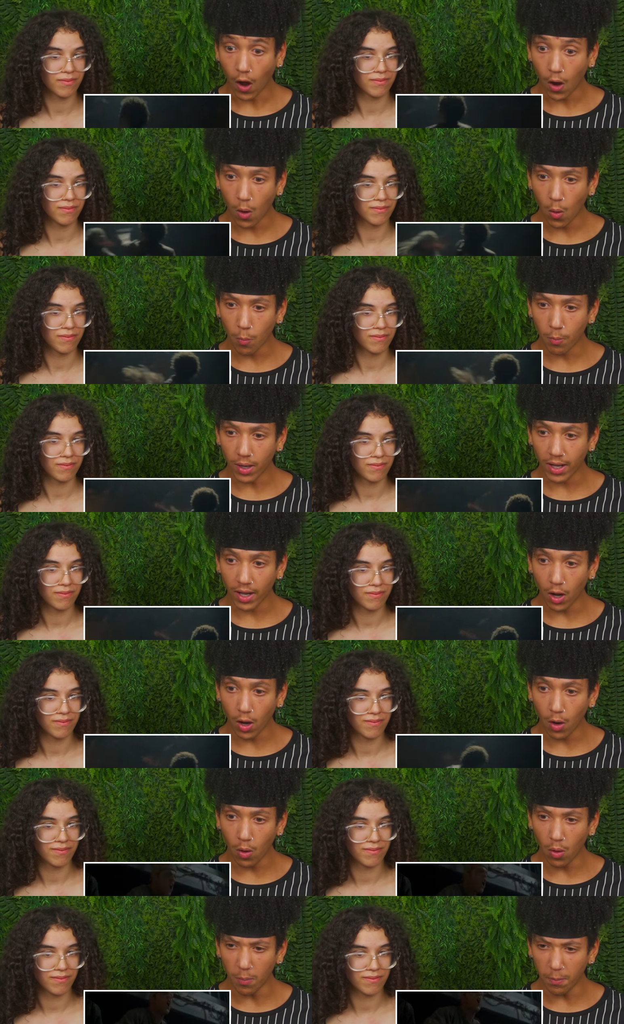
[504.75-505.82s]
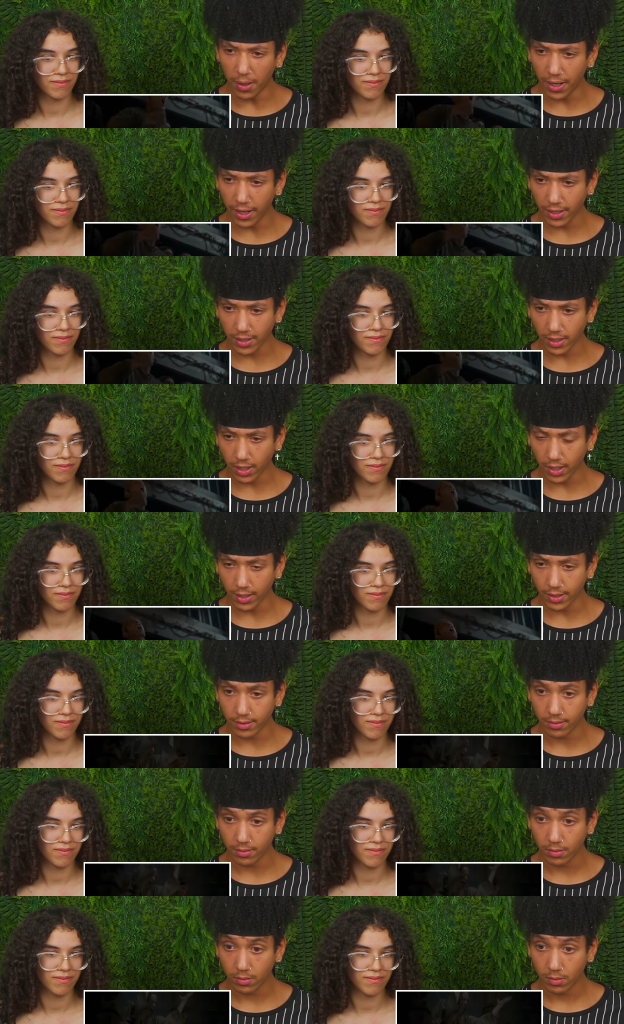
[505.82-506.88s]
Speaker 1: Oh my
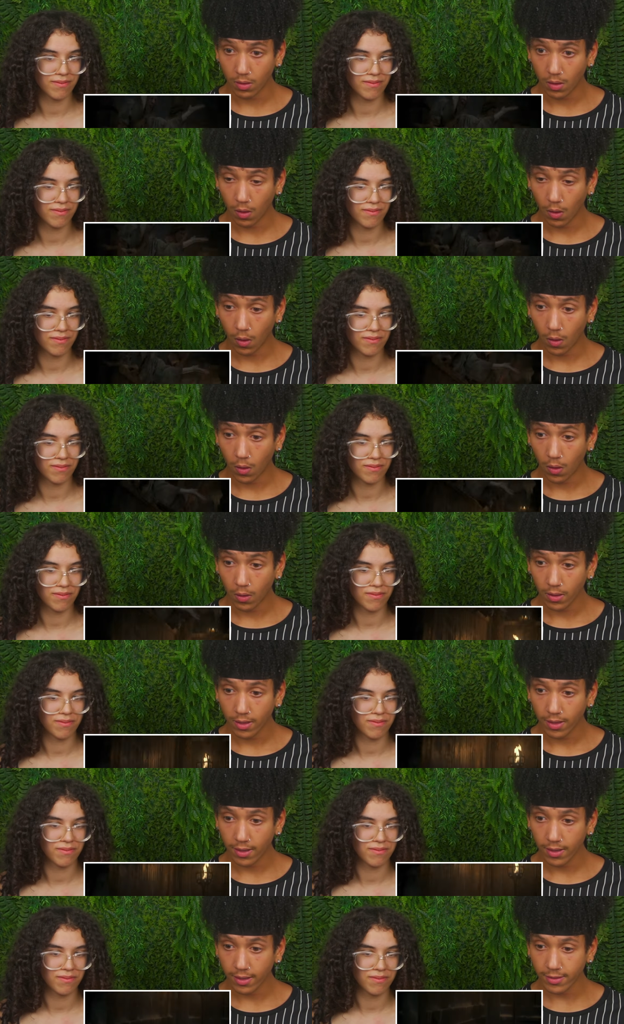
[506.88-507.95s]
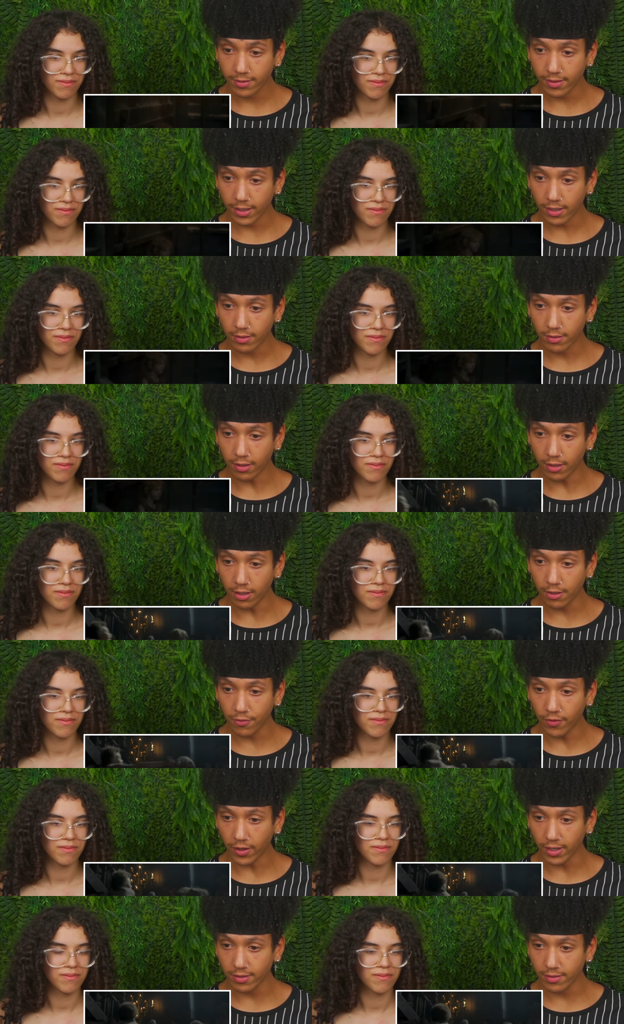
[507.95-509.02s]
God. It's like dog
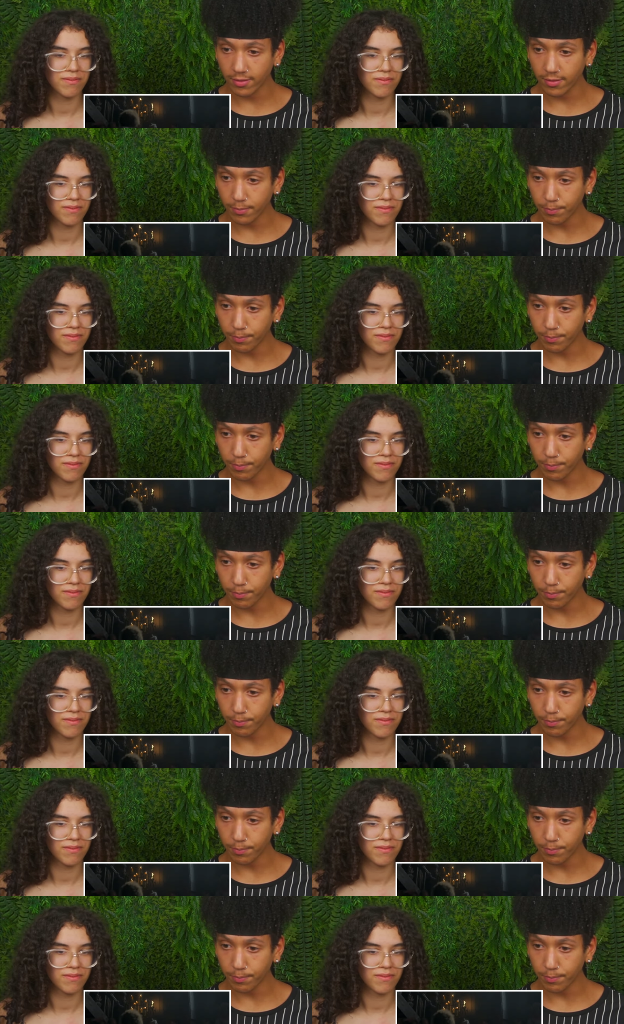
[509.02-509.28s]
fights,